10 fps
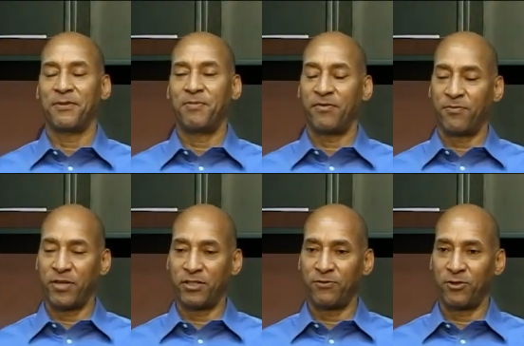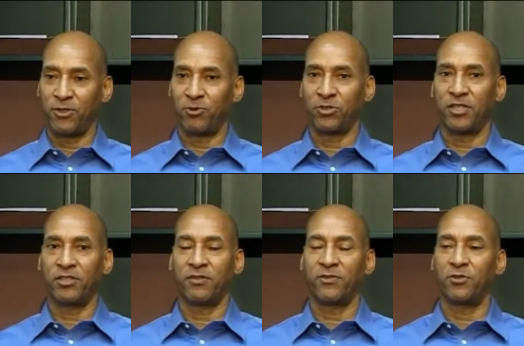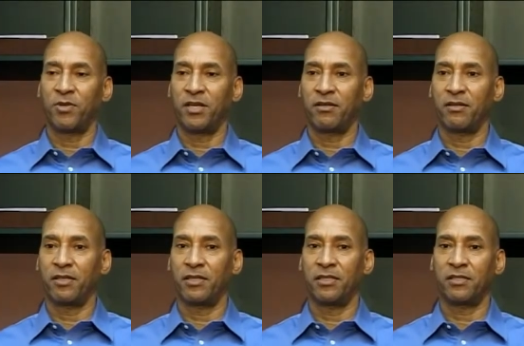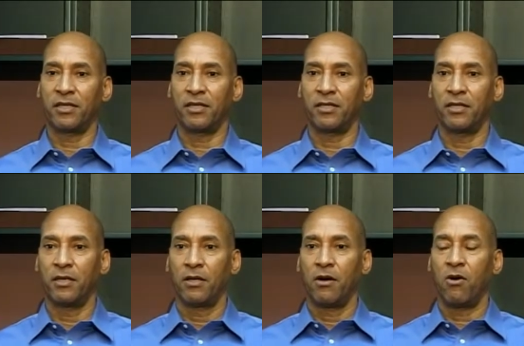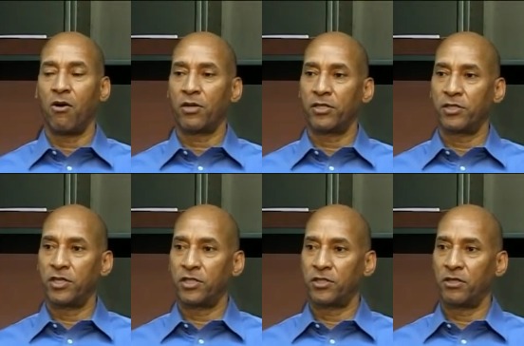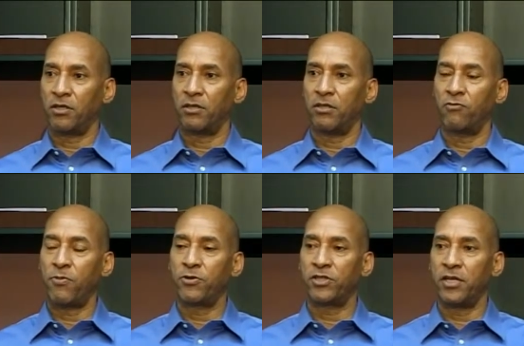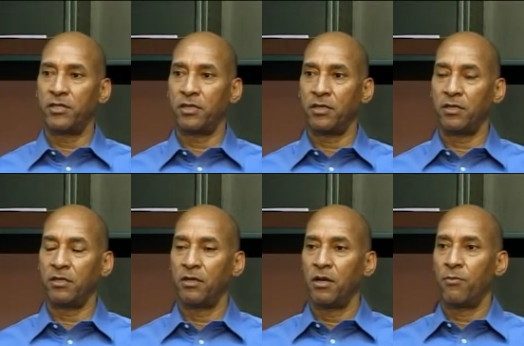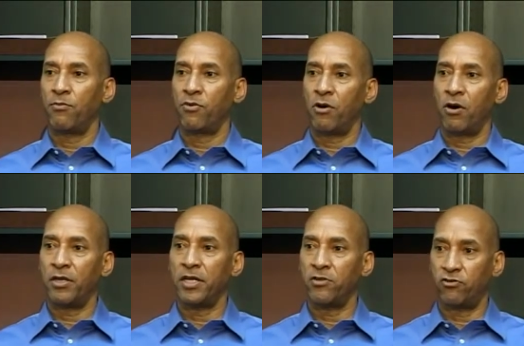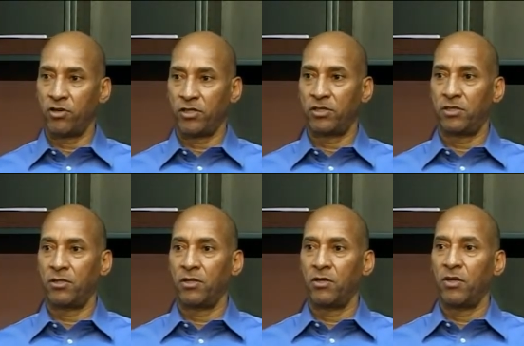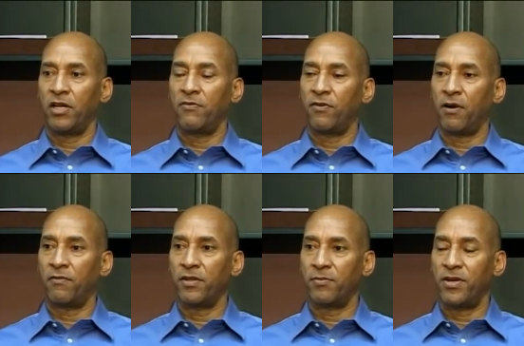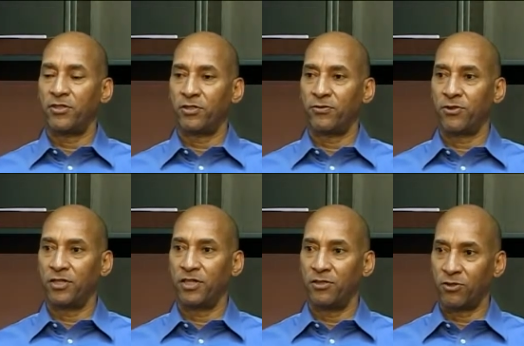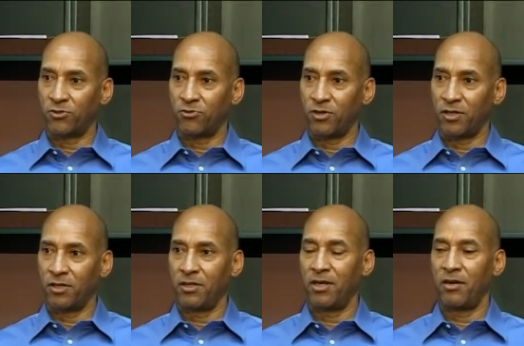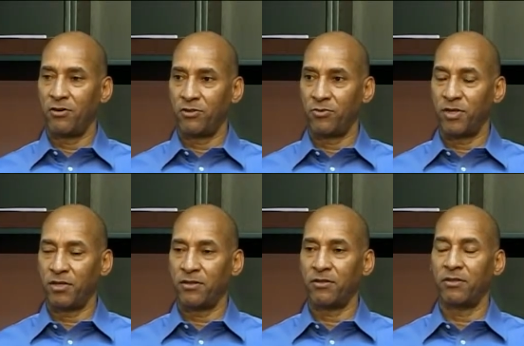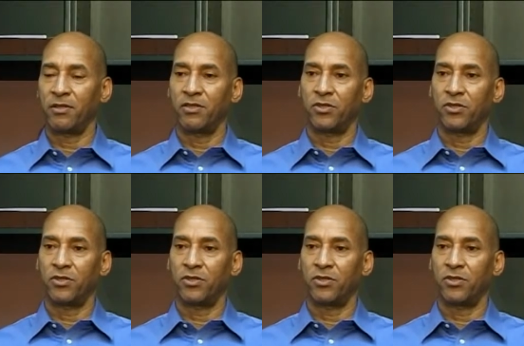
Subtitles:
The Pension Fund Association of Jamaica is an organization representing broad interests involved in the pension fund industry here in Jamaica.